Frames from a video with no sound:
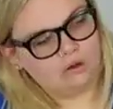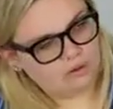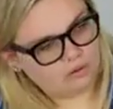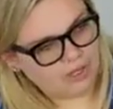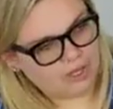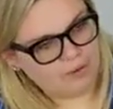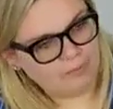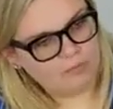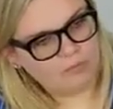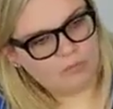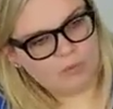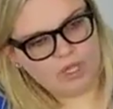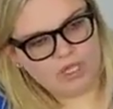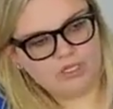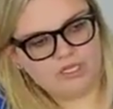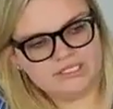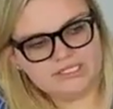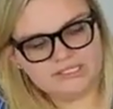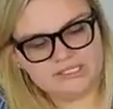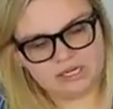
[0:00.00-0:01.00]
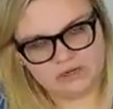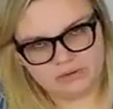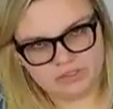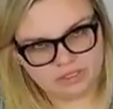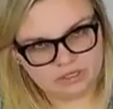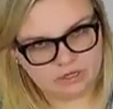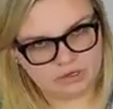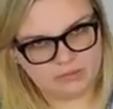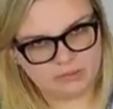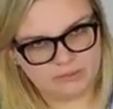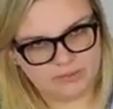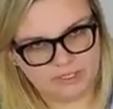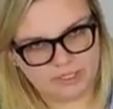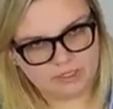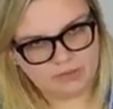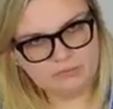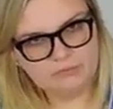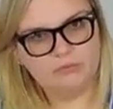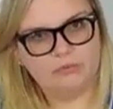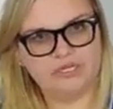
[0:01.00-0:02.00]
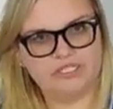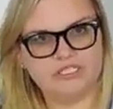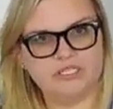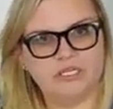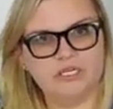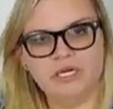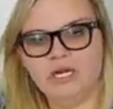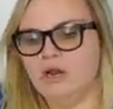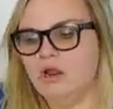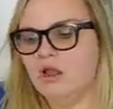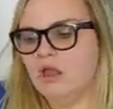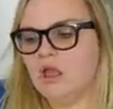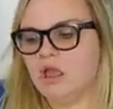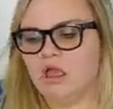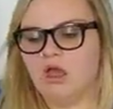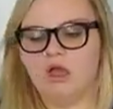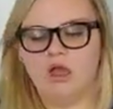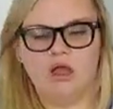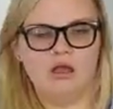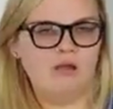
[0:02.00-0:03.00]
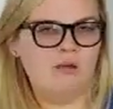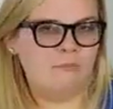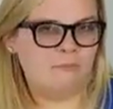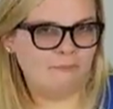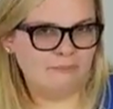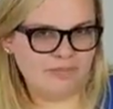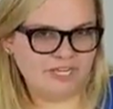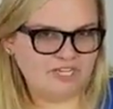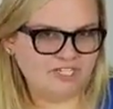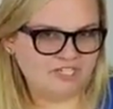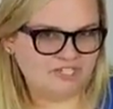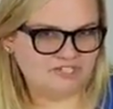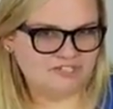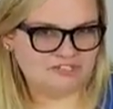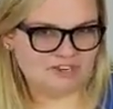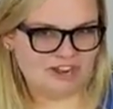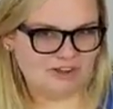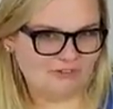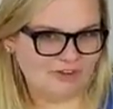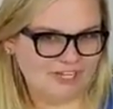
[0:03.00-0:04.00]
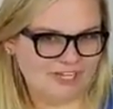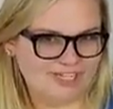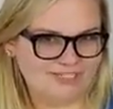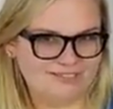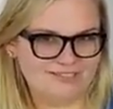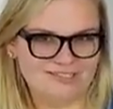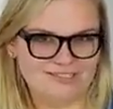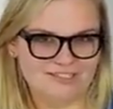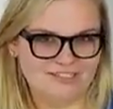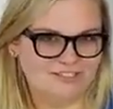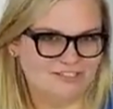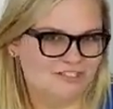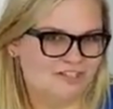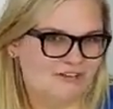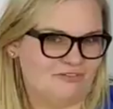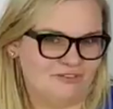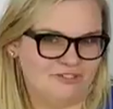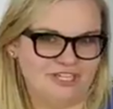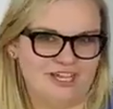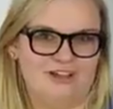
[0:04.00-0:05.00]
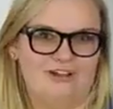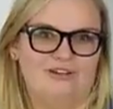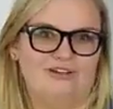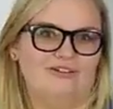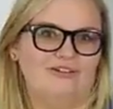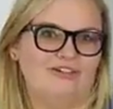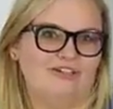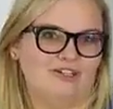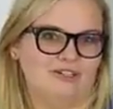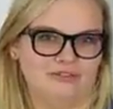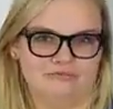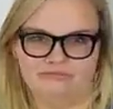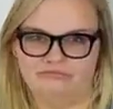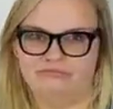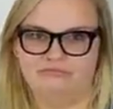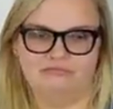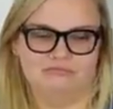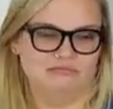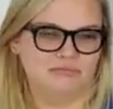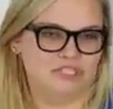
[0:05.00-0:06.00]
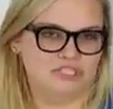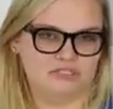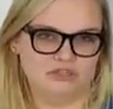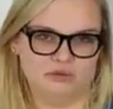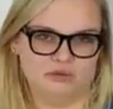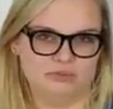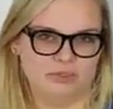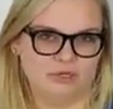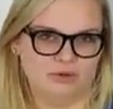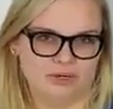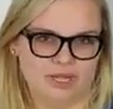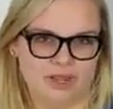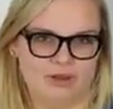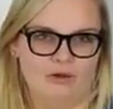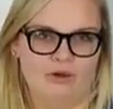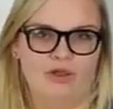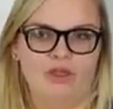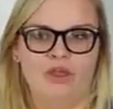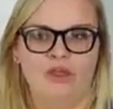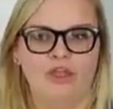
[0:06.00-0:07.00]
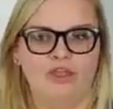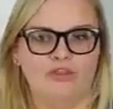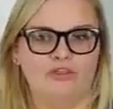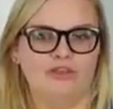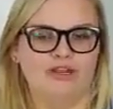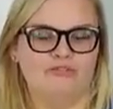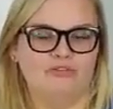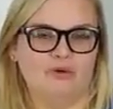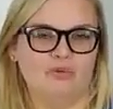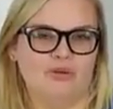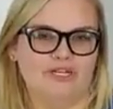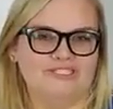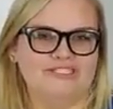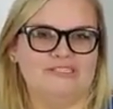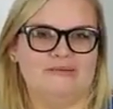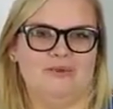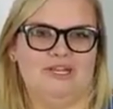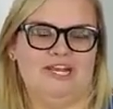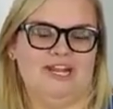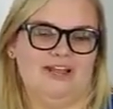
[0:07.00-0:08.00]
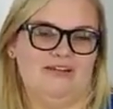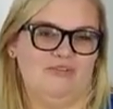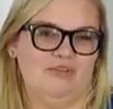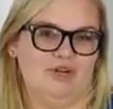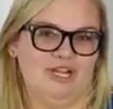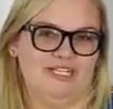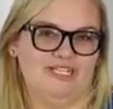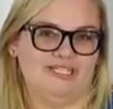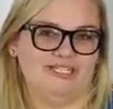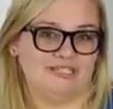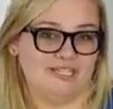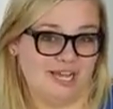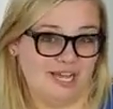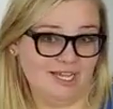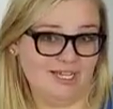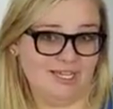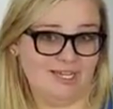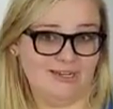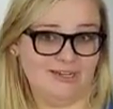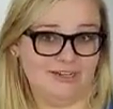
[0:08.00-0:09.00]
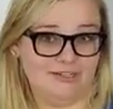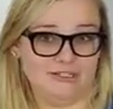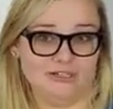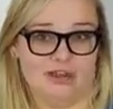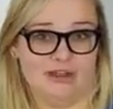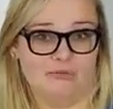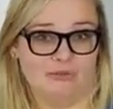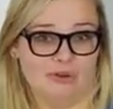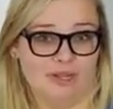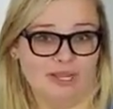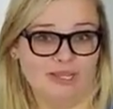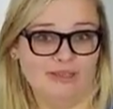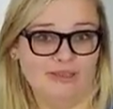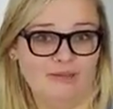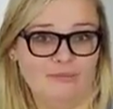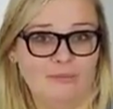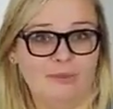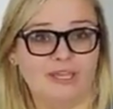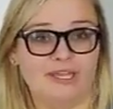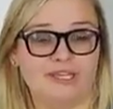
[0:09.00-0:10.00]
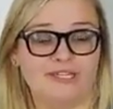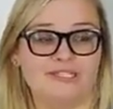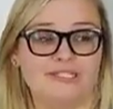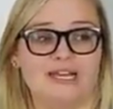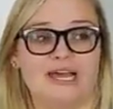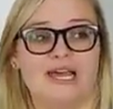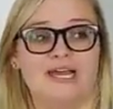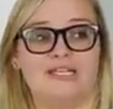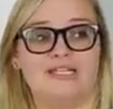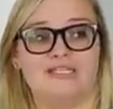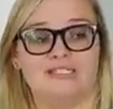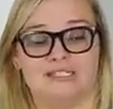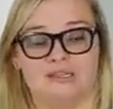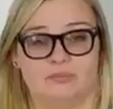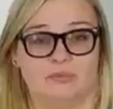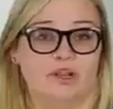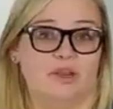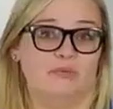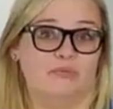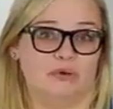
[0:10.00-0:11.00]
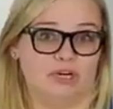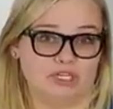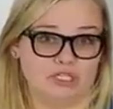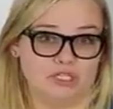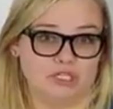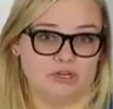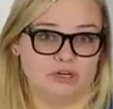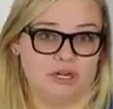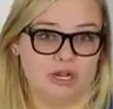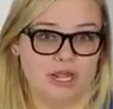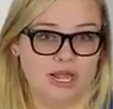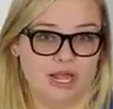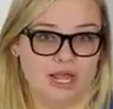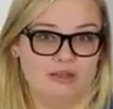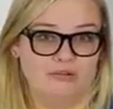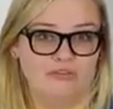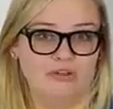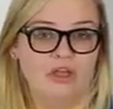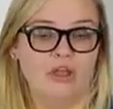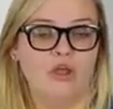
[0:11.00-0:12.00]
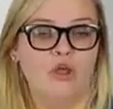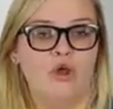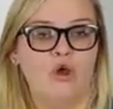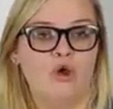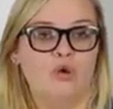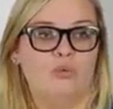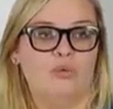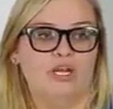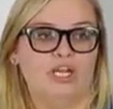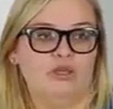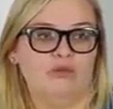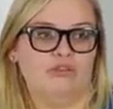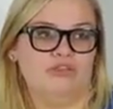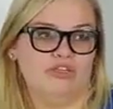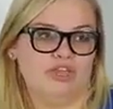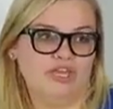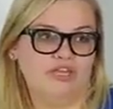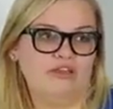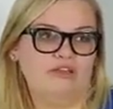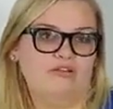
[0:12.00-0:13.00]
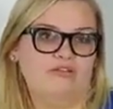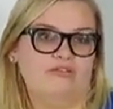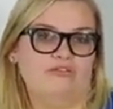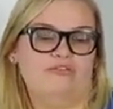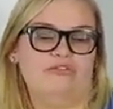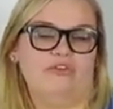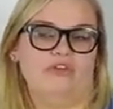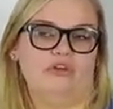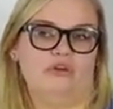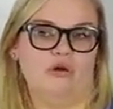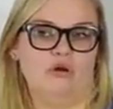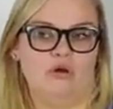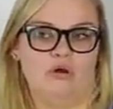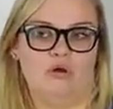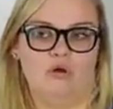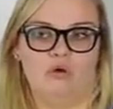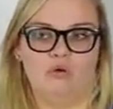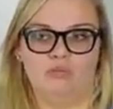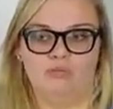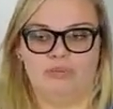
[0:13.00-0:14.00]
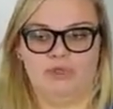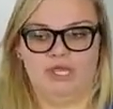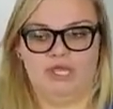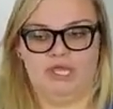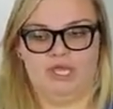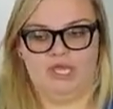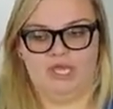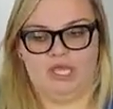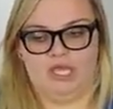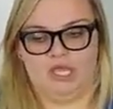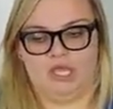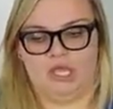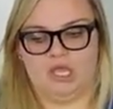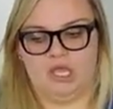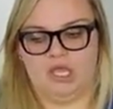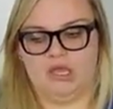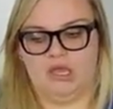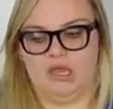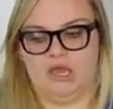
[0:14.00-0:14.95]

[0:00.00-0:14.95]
Okay. Well, let's start with curb appeal. Winter, make sure your driveway is shoveled out or snow blown out. You never want somebody to ever get stuck in your driveway because that is the impression they're going to have. When you think of your home being